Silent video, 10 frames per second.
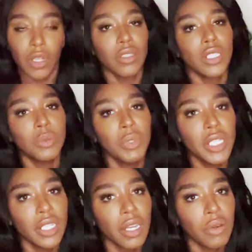This
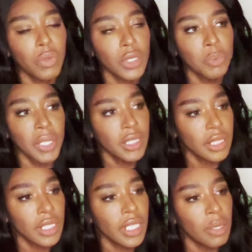media was
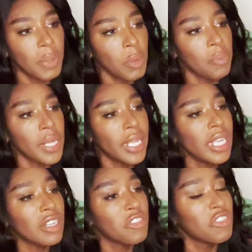basically about
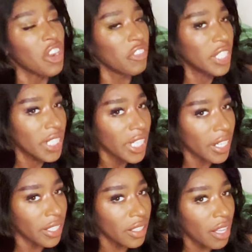making it very
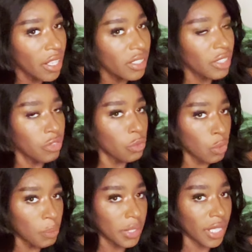clear that if a
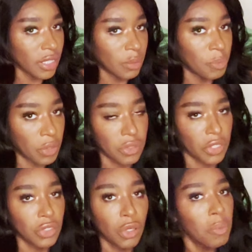woman gets
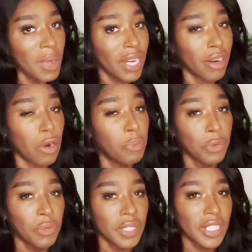murdered, no matter how
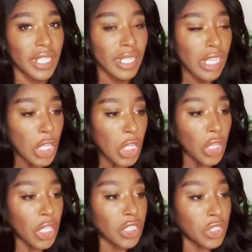brutally,
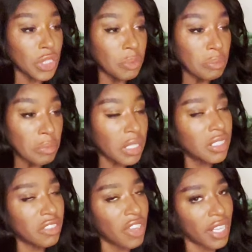that she
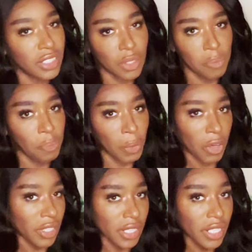must have had some
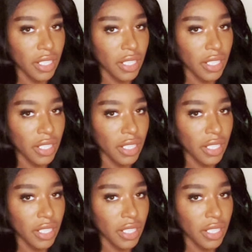part in it.